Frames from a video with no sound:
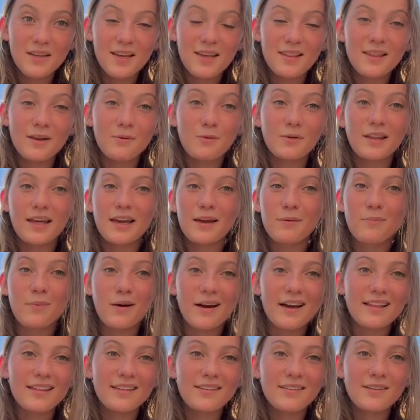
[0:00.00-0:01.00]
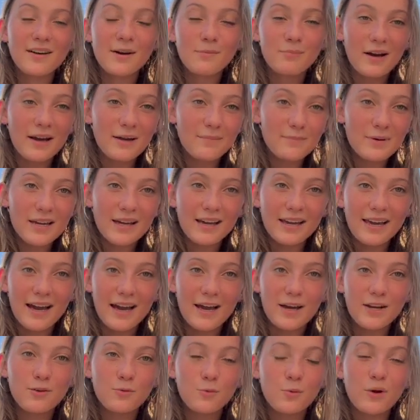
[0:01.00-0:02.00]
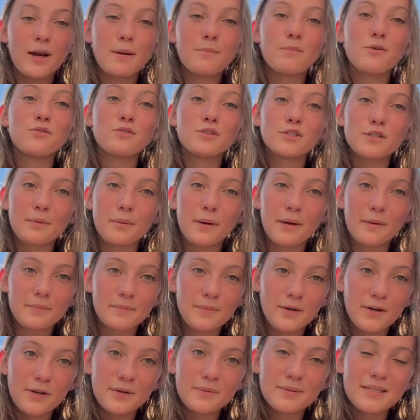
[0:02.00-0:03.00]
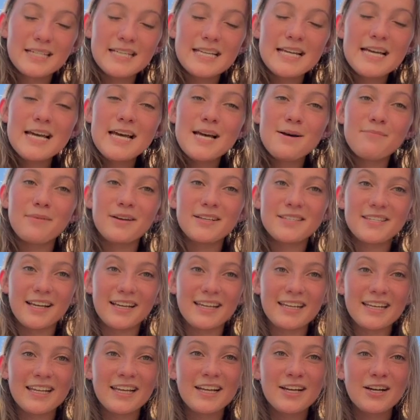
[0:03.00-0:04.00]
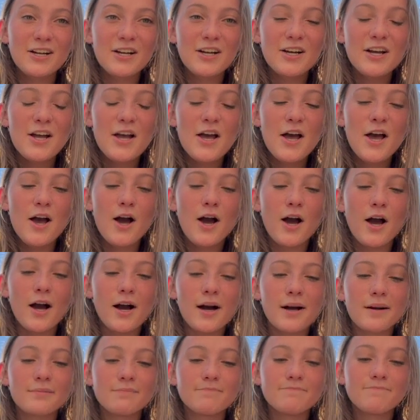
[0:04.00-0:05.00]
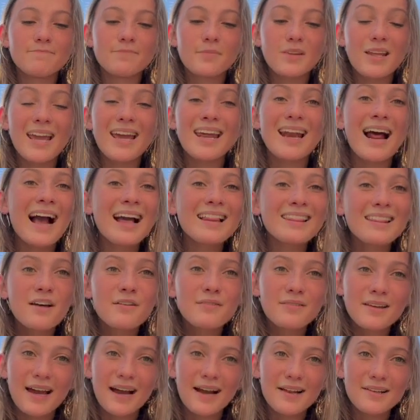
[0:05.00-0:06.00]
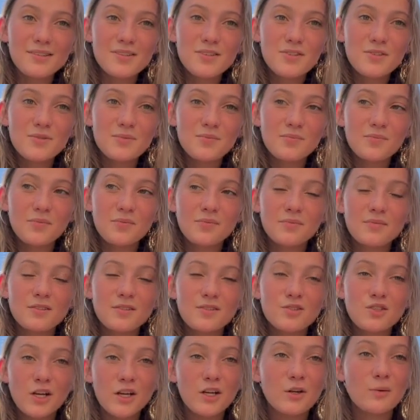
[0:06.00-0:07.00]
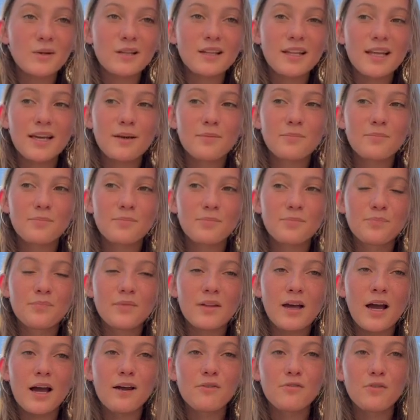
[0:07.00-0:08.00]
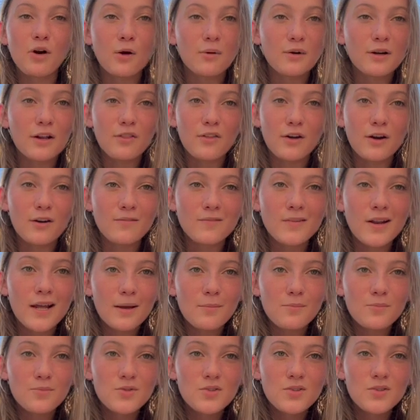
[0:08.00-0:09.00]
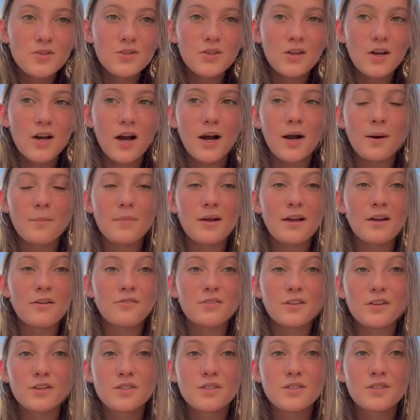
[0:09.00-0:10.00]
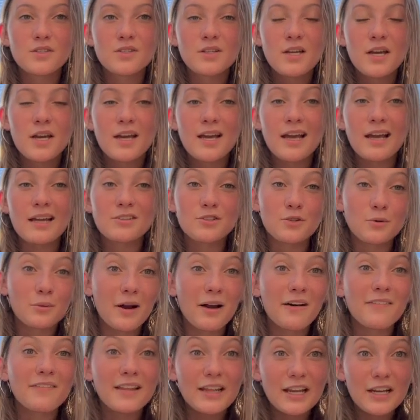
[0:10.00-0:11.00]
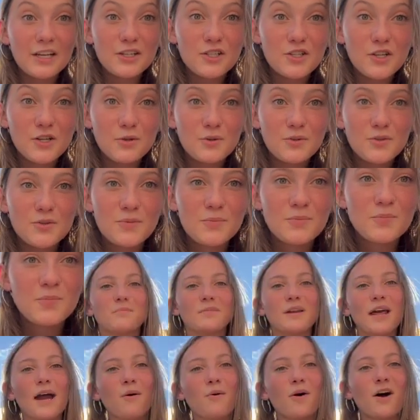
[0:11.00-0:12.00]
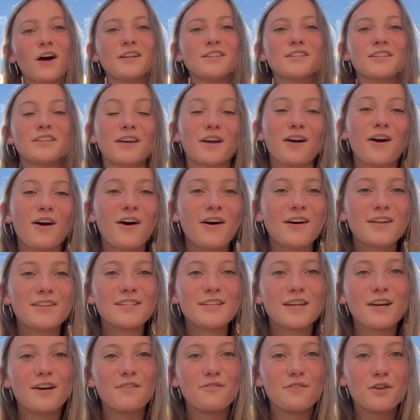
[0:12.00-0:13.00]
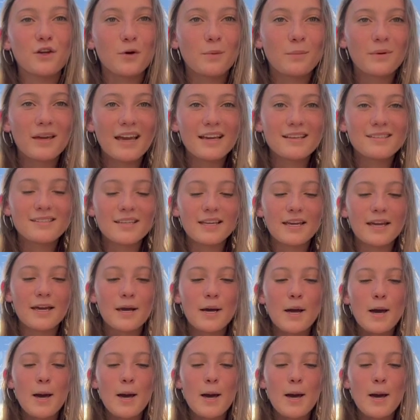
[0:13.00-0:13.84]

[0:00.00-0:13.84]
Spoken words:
they would like buy me a cat when I move into my apartment my second year. And I love cats, genuinely. I've already thought of names if this is the route that I choose. Now on to the cons of UMKC.